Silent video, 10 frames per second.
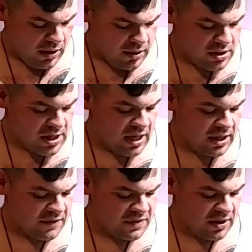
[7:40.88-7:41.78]
The giant
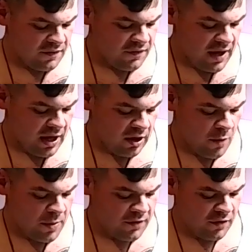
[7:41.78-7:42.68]
lifted the veil,
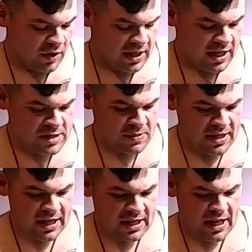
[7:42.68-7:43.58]
hoping for a kiss, but
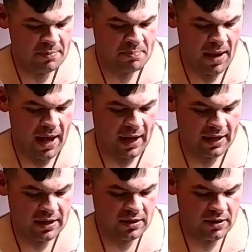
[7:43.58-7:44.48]
then he leapt back
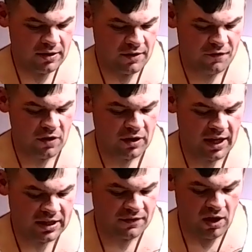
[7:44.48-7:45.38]
the full
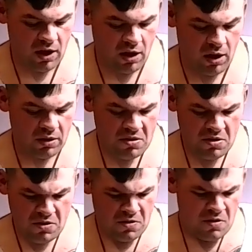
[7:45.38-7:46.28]
length of the hall.
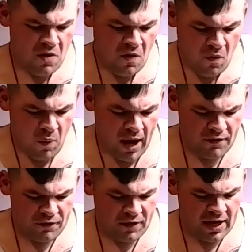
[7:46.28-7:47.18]
Why are
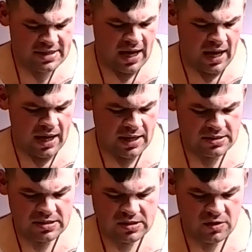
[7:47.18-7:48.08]
Freya's eyes
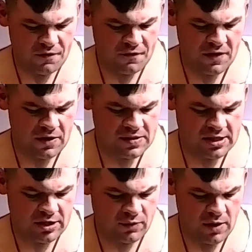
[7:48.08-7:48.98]
so fierce
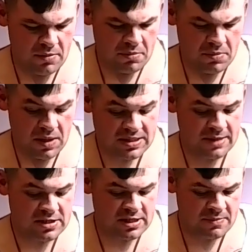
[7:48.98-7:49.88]
and grim? It
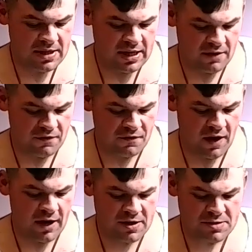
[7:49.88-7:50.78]
seems to me that
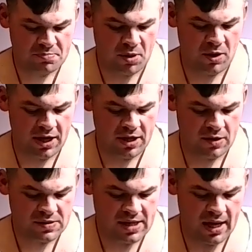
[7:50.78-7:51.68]
fire is burning in
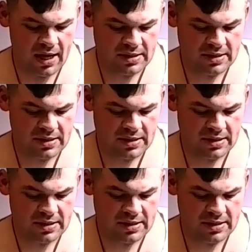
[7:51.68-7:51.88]
those eyes.